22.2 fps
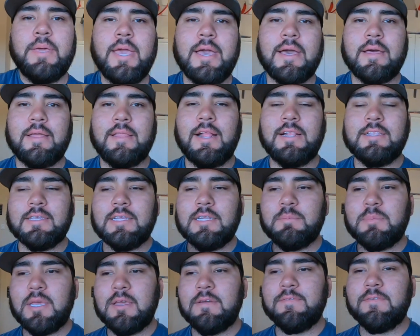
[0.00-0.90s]
yeah, that's gonna
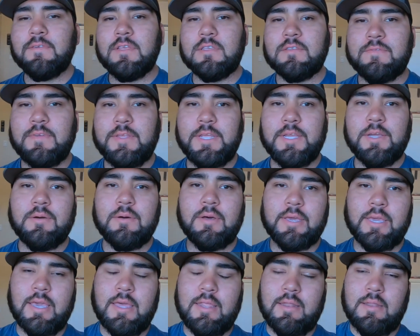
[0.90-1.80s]
be it for this video.
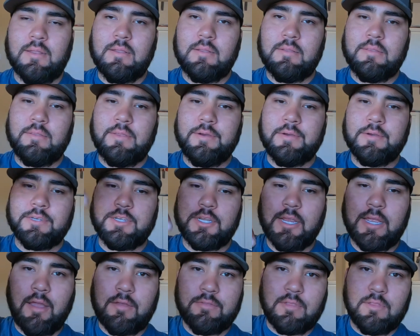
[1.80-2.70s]
Again,
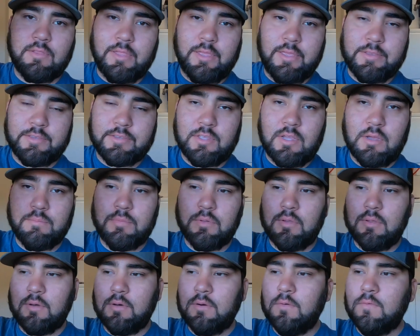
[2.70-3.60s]
check out the links down
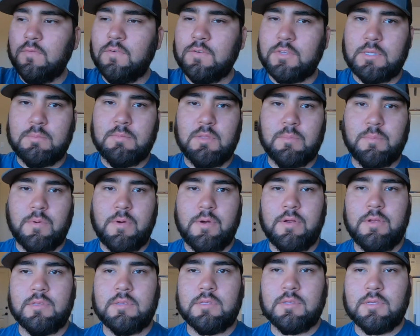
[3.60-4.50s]
below for some of the
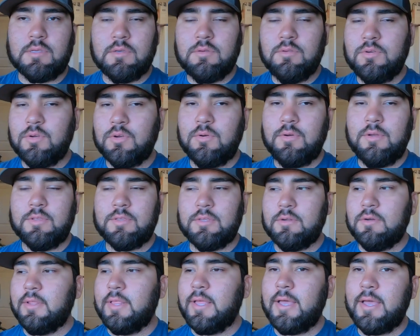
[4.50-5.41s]
parts, the U-joints and
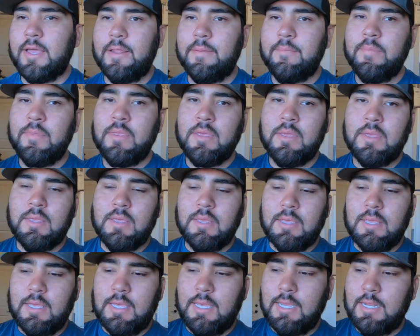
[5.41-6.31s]
all that.
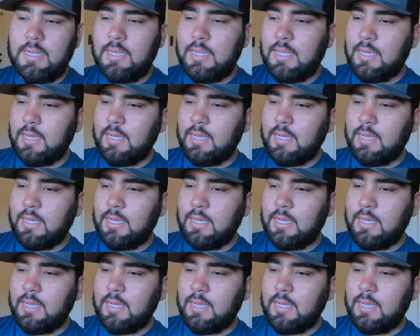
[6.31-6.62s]
And